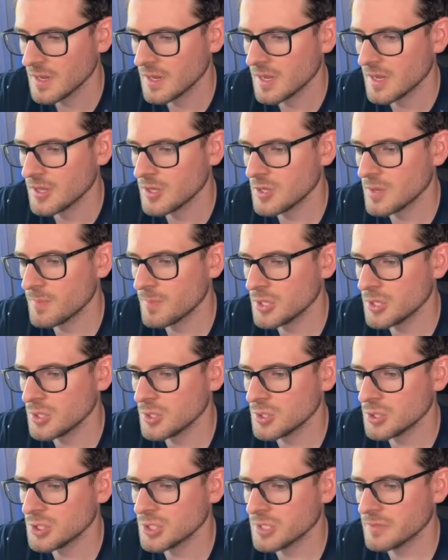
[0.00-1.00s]
You can put
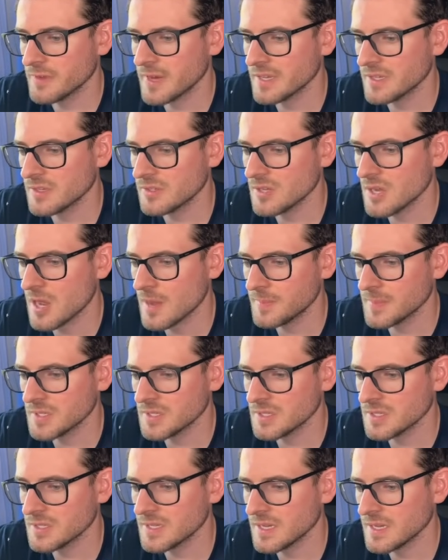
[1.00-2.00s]
useServer at the top. This
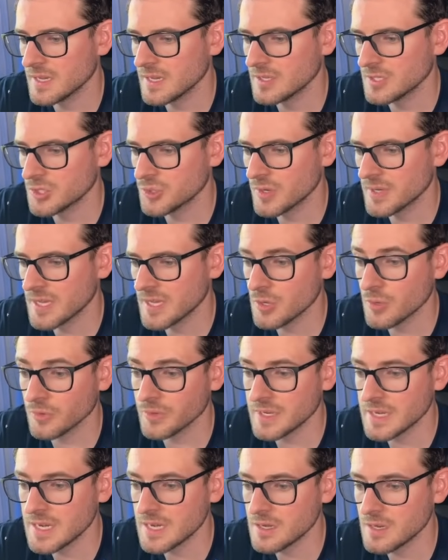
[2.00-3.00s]
is a string that you'll
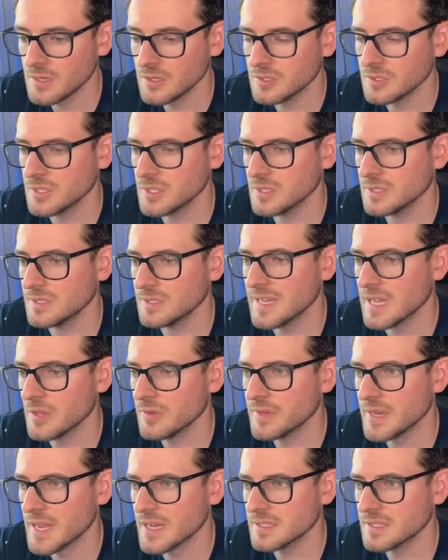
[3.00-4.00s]
need to tell
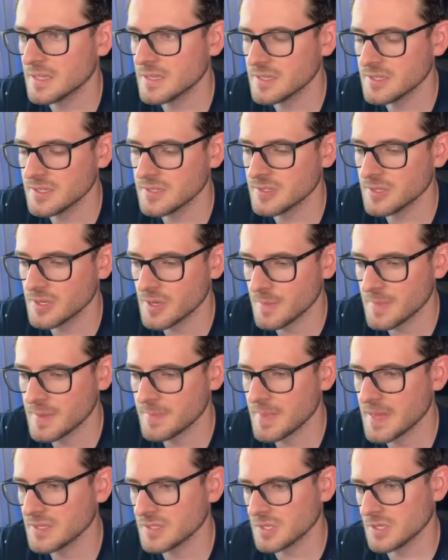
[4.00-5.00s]
Next that this is going to be
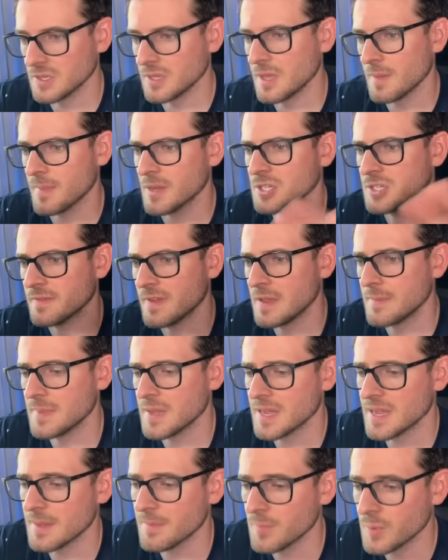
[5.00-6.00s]
basically a bunch of
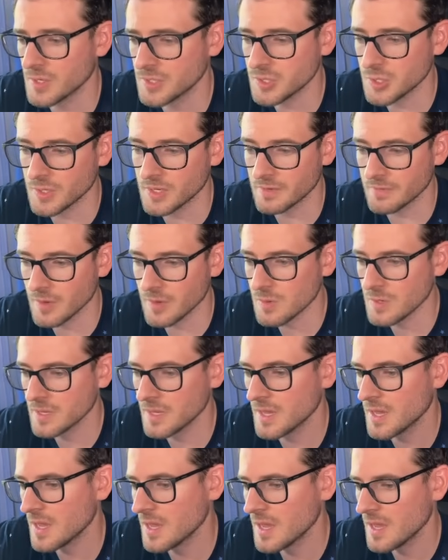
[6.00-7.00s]
API endpoints you can invoke.
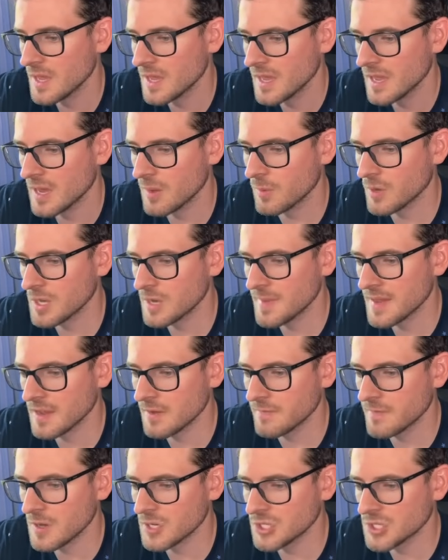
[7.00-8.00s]
And we're going to make a
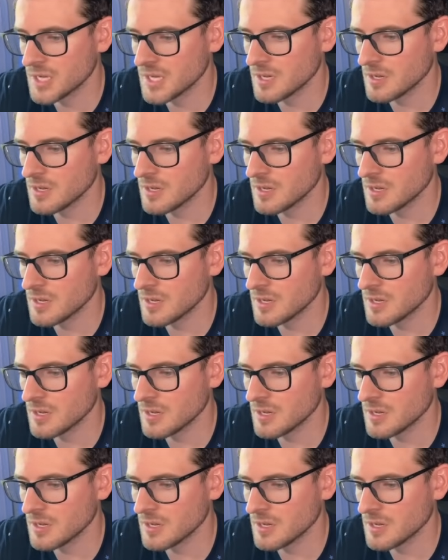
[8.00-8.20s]
function here.